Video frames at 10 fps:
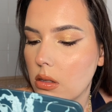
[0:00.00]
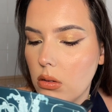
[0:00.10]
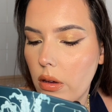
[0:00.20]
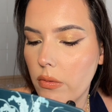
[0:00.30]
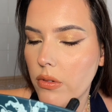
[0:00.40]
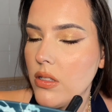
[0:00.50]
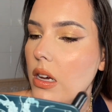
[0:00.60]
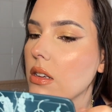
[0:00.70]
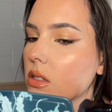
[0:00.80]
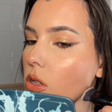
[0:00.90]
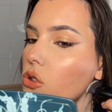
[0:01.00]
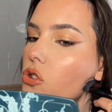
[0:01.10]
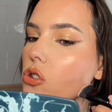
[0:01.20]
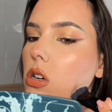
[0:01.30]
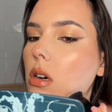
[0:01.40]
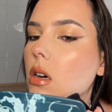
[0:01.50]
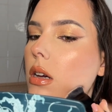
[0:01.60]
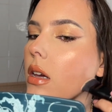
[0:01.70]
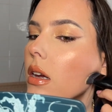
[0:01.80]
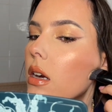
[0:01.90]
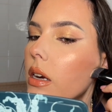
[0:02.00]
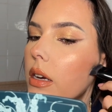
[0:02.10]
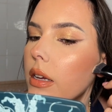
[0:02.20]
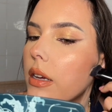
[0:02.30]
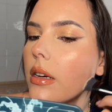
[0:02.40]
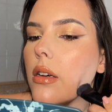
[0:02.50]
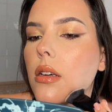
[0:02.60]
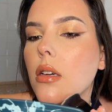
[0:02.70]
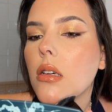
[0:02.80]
So emphasize the jaw area.